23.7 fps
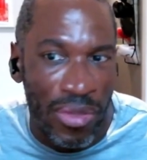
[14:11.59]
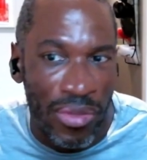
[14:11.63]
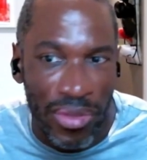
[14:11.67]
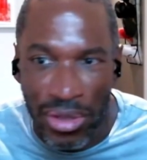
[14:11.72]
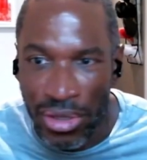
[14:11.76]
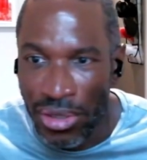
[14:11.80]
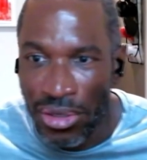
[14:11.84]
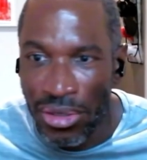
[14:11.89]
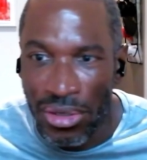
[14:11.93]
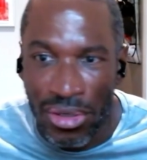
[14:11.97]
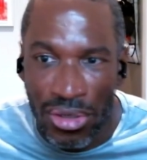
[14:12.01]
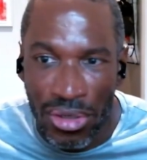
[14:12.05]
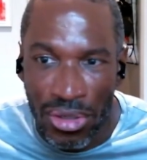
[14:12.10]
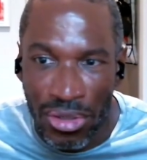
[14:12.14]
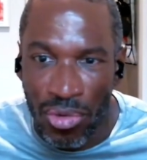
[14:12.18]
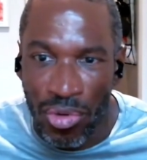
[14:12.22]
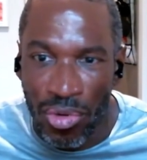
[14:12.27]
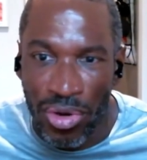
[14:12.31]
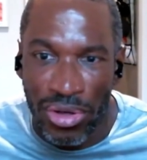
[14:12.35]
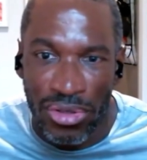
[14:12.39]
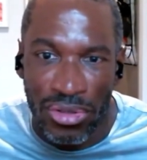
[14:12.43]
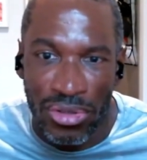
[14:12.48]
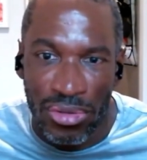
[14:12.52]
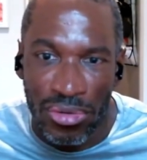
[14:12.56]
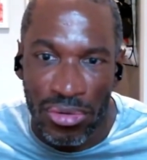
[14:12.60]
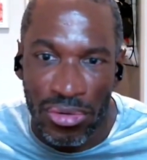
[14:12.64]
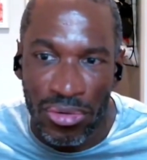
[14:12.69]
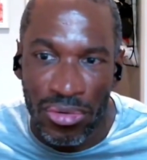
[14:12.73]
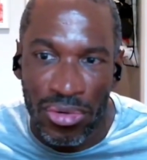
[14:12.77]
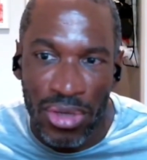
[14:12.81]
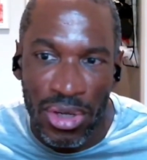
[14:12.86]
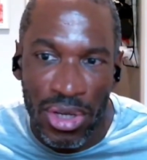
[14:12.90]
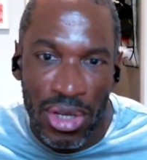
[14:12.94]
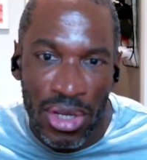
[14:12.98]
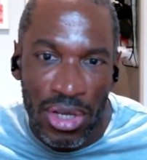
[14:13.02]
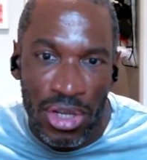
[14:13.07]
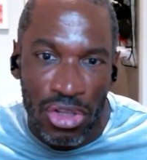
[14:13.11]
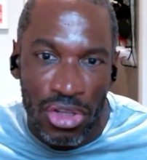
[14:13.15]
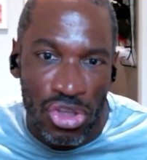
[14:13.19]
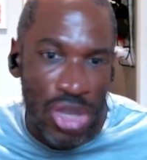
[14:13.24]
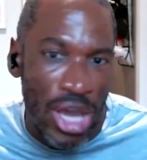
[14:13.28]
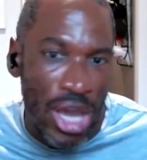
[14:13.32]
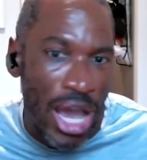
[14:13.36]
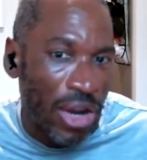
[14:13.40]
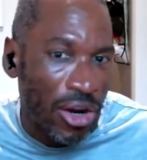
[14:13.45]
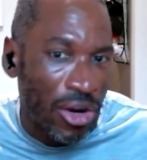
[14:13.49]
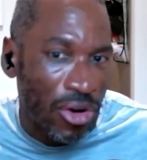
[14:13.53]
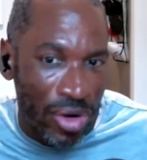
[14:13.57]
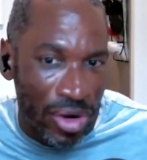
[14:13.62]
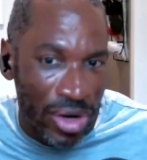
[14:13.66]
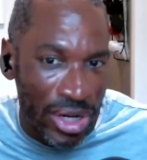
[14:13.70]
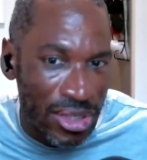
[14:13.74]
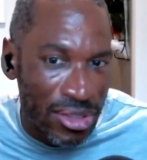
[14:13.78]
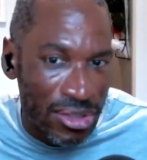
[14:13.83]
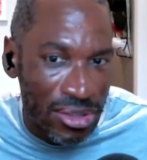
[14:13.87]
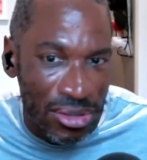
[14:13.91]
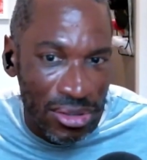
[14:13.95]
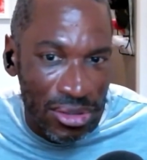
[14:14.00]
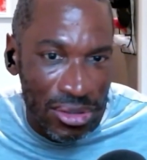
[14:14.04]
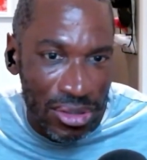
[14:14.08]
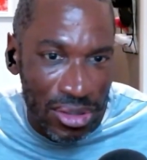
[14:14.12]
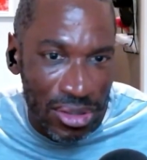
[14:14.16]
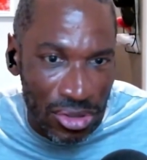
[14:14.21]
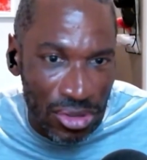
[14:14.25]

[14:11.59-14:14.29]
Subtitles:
Are they going to jack rates